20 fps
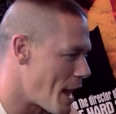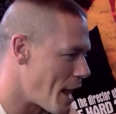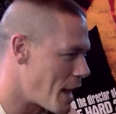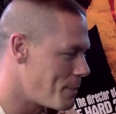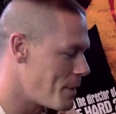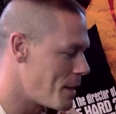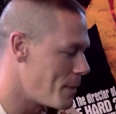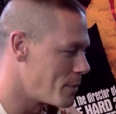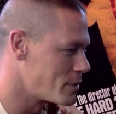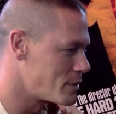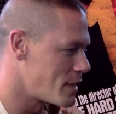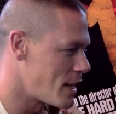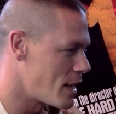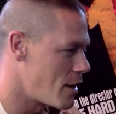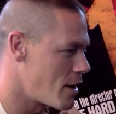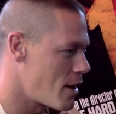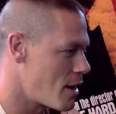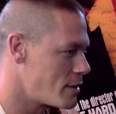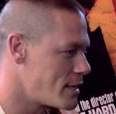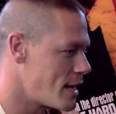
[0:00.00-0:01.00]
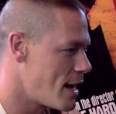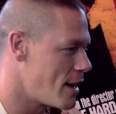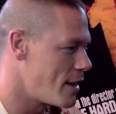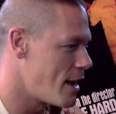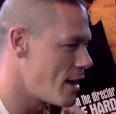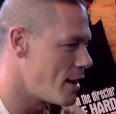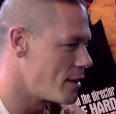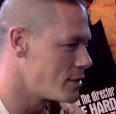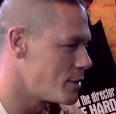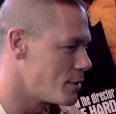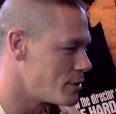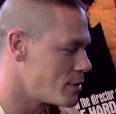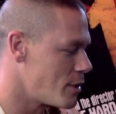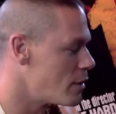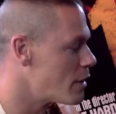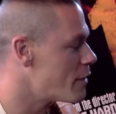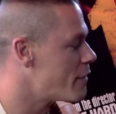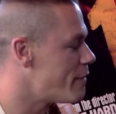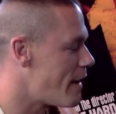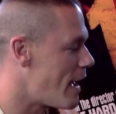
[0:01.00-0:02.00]
to be 8 people staying in our townhouse. There was
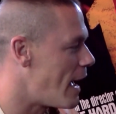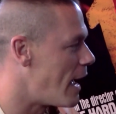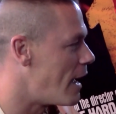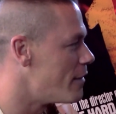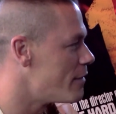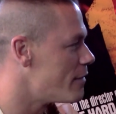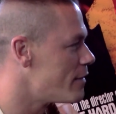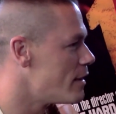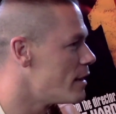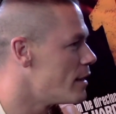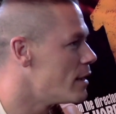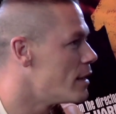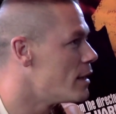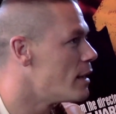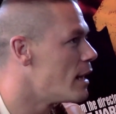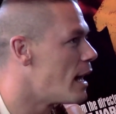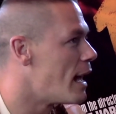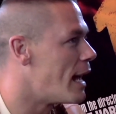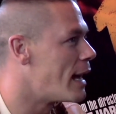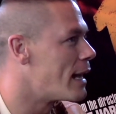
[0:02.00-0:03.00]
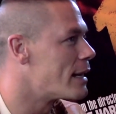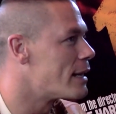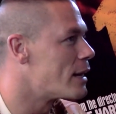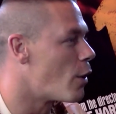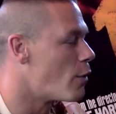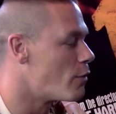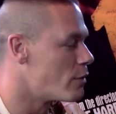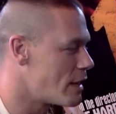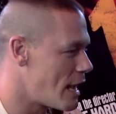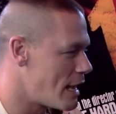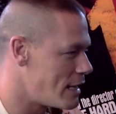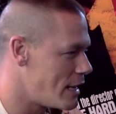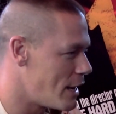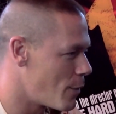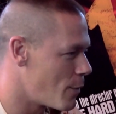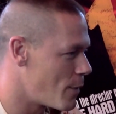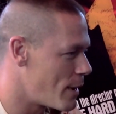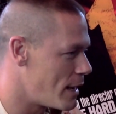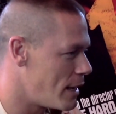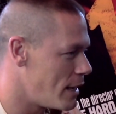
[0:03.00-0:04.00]
only 5. And over that
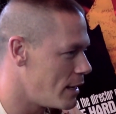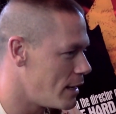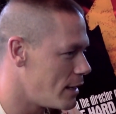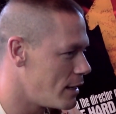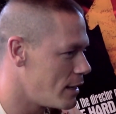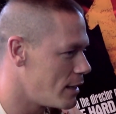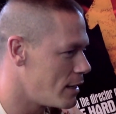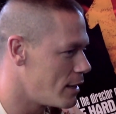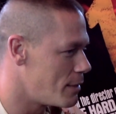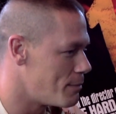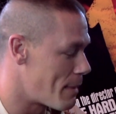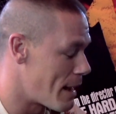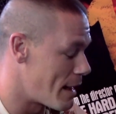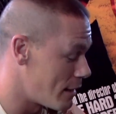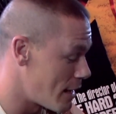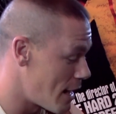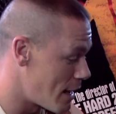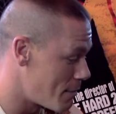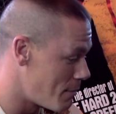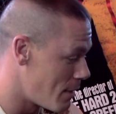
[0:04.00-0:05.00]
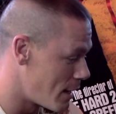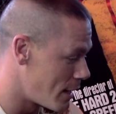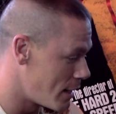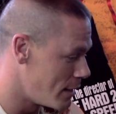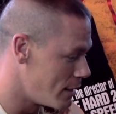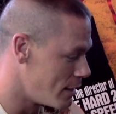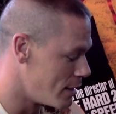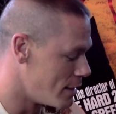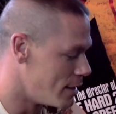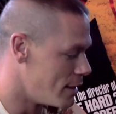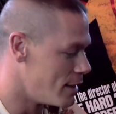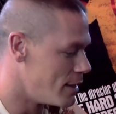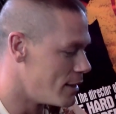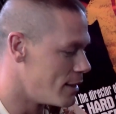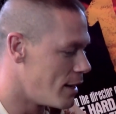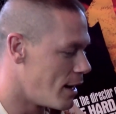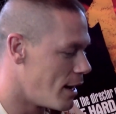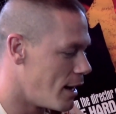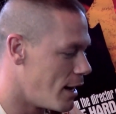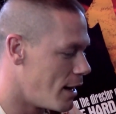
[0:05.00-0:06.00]
year, we made a lot of money,
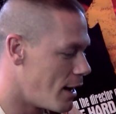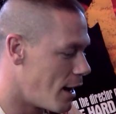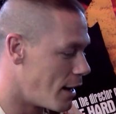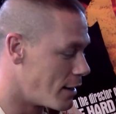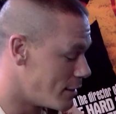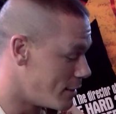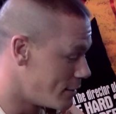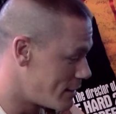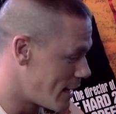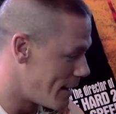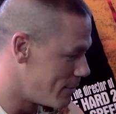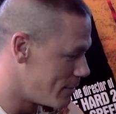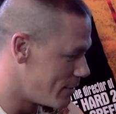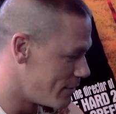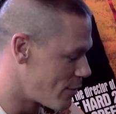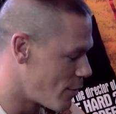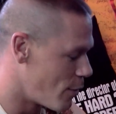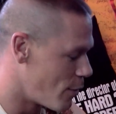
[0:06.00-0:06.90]
under the table, of